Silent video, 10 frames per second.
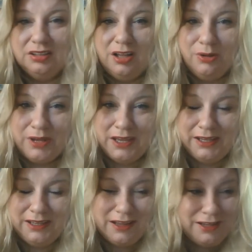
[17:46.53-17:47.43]

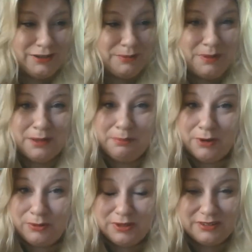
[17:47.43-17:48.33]
Okay, it could be a
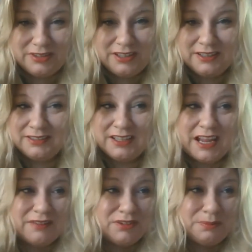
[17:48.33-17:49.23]
bonus. It doesn't
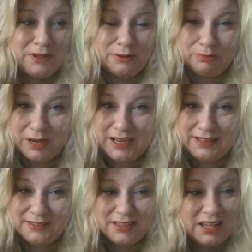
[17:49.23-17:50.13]
have to be a
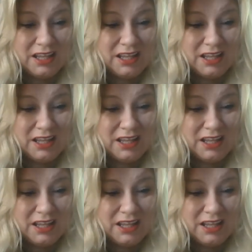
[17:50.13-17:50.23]
raise.